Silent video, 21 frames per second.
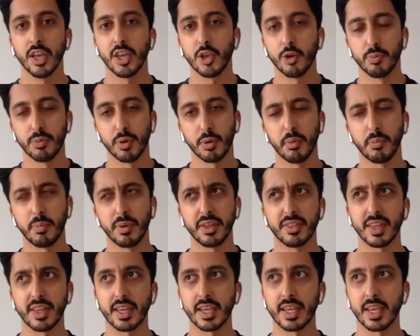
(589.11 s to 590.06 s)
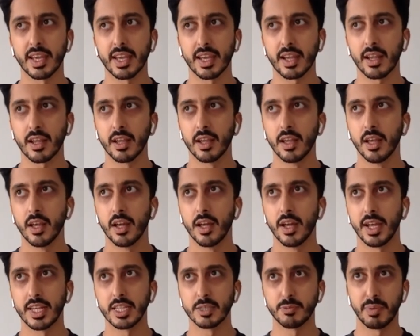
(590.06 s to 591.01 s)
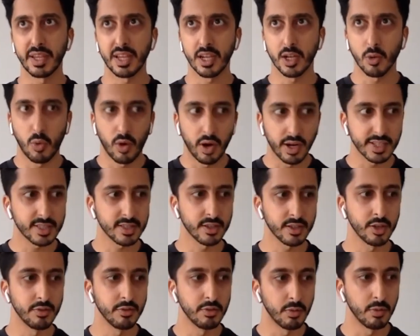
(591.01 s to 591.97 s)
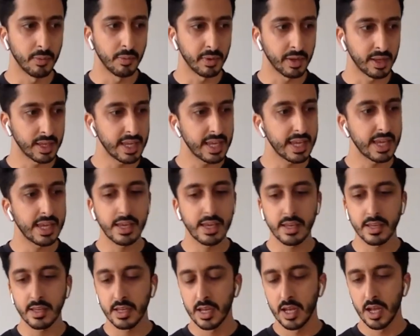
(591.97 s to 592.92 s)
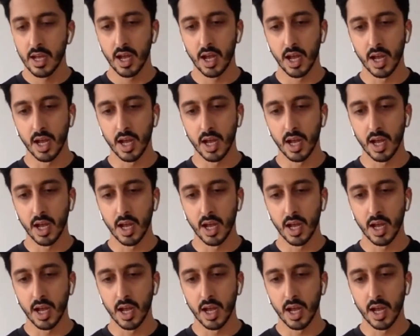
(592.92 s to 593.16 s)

You're probably thinking it's been quite an overwhelming year.